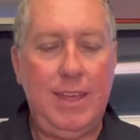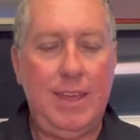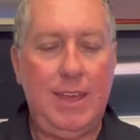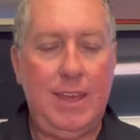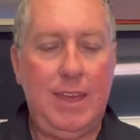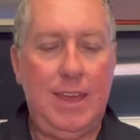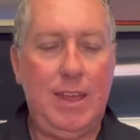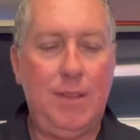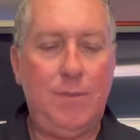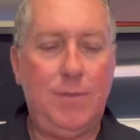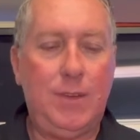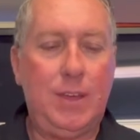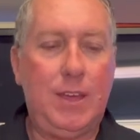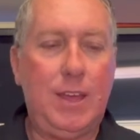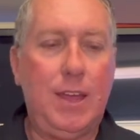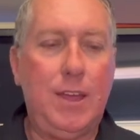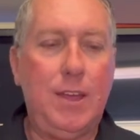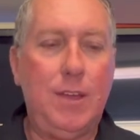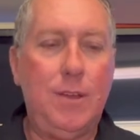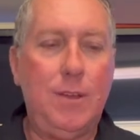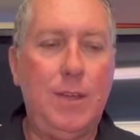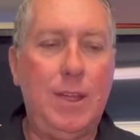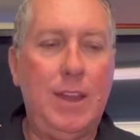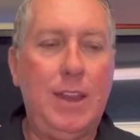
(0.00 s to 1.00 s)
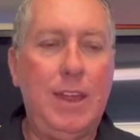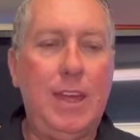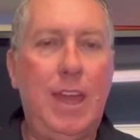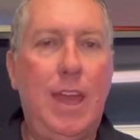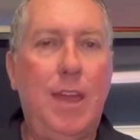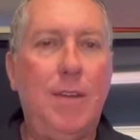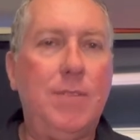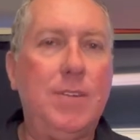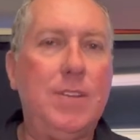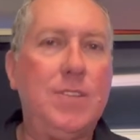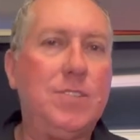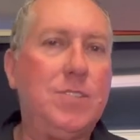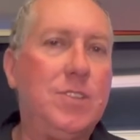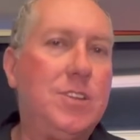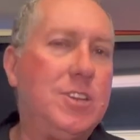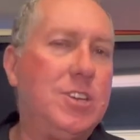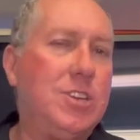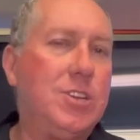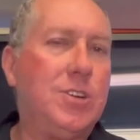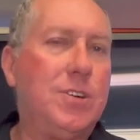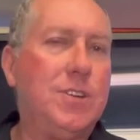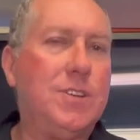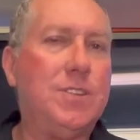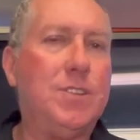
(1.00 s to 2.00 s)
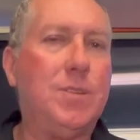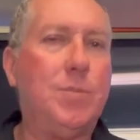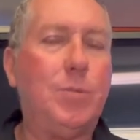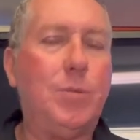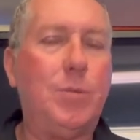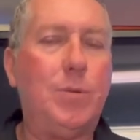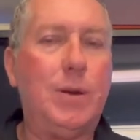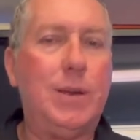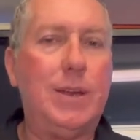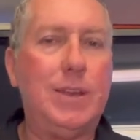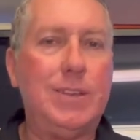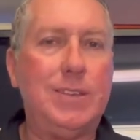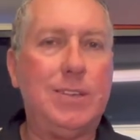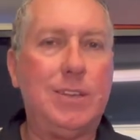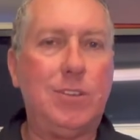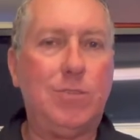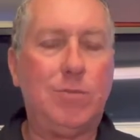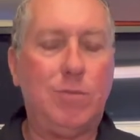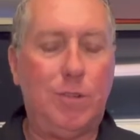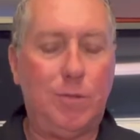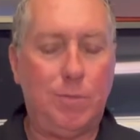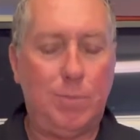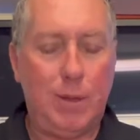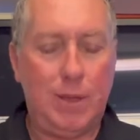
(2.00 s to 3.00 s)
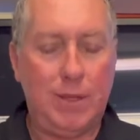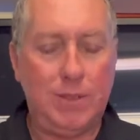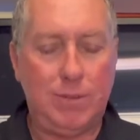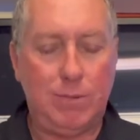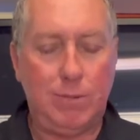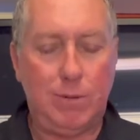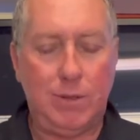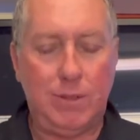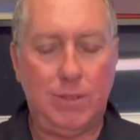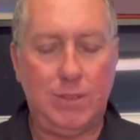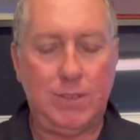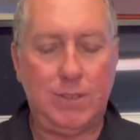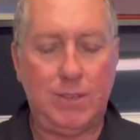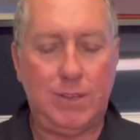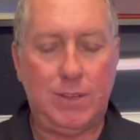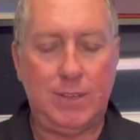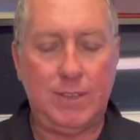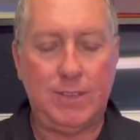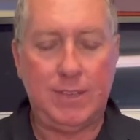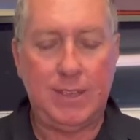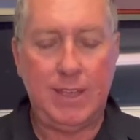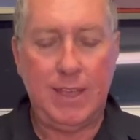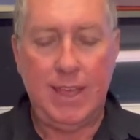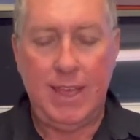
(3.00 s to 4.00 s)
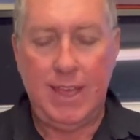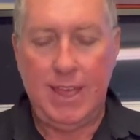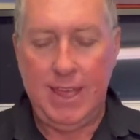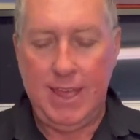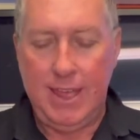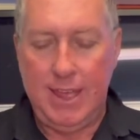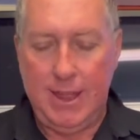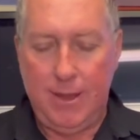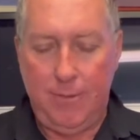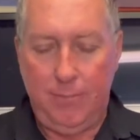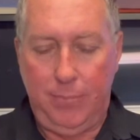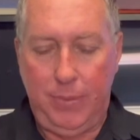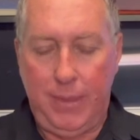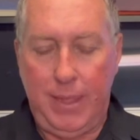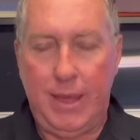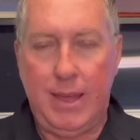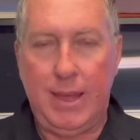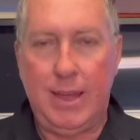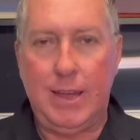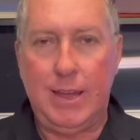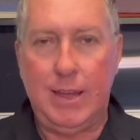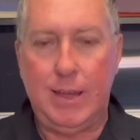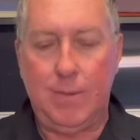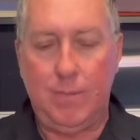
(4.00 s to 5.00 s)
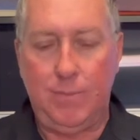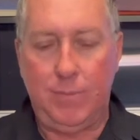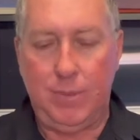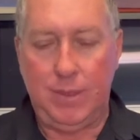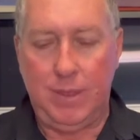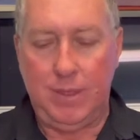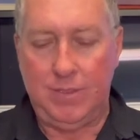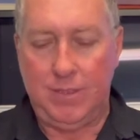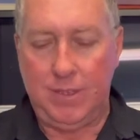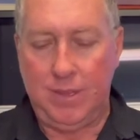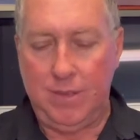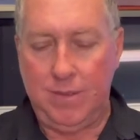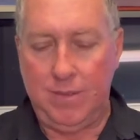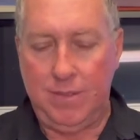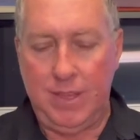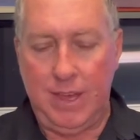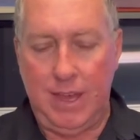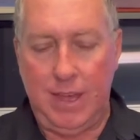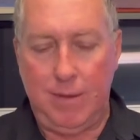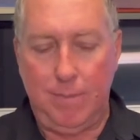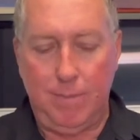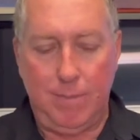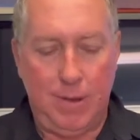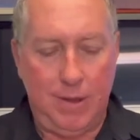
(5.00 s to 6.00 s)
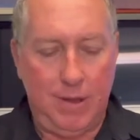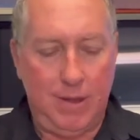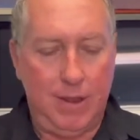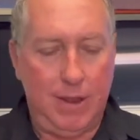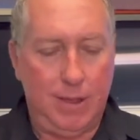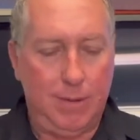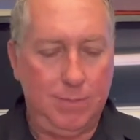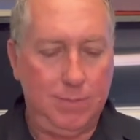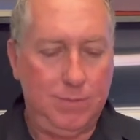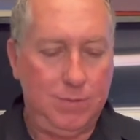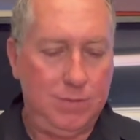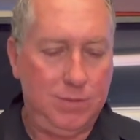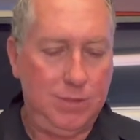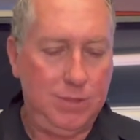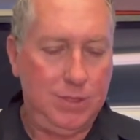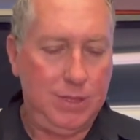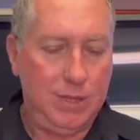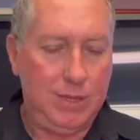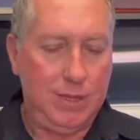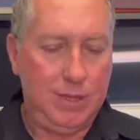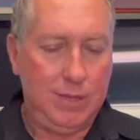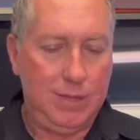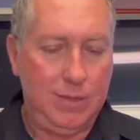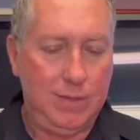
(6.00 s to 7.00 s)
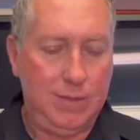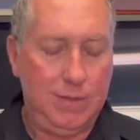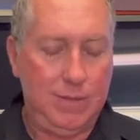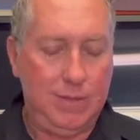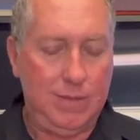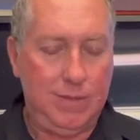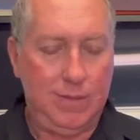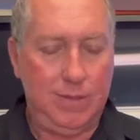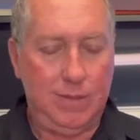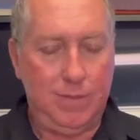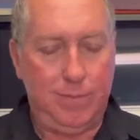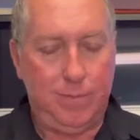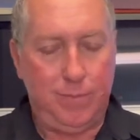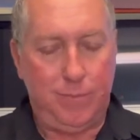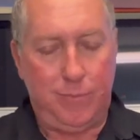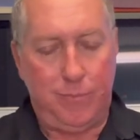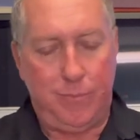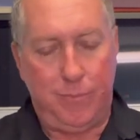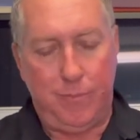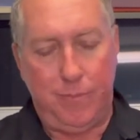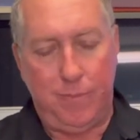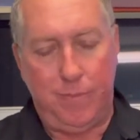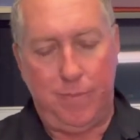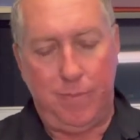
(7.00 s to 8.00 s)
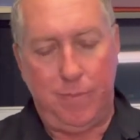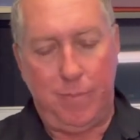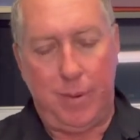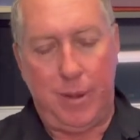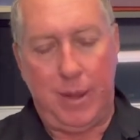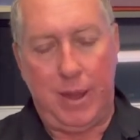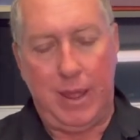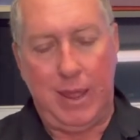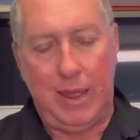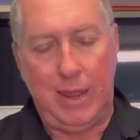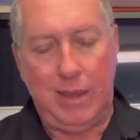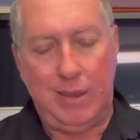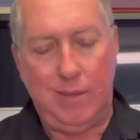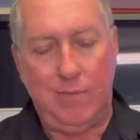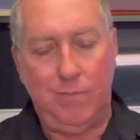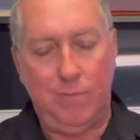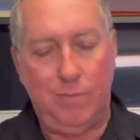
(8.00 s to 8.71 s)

And if I go any heavy, it sort of shies them away. So 12 pounds is a really good size. So that married up to the braid,